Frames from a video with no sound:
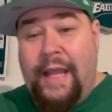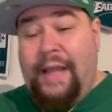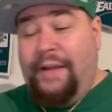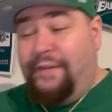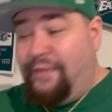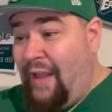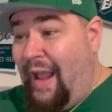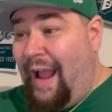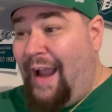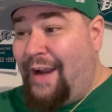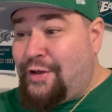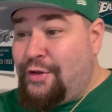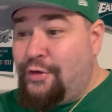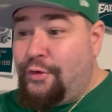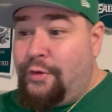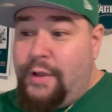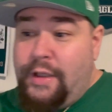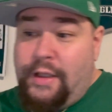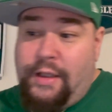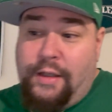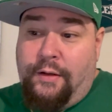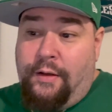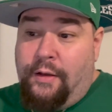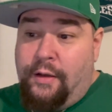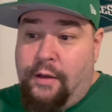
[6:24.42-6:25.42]

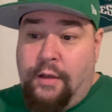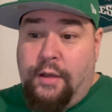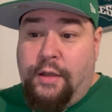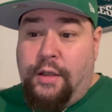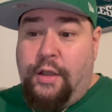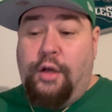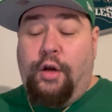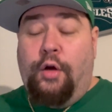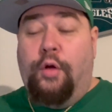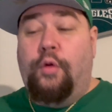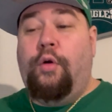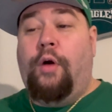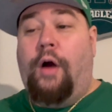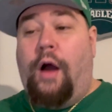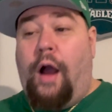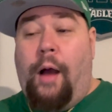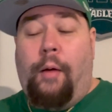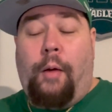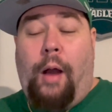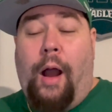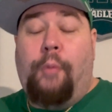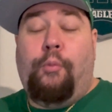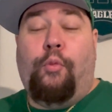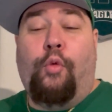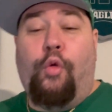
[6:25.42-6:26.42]
actually, you know,
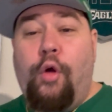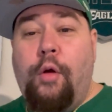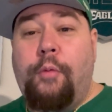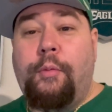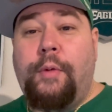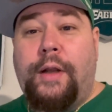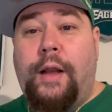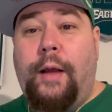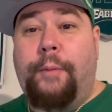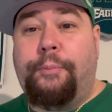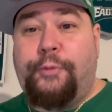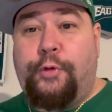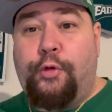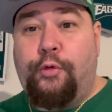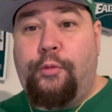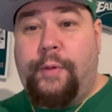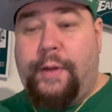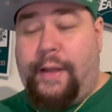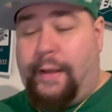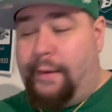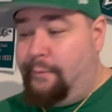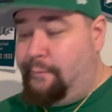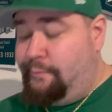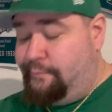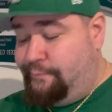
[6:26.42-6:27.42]
I'm warming up to him again.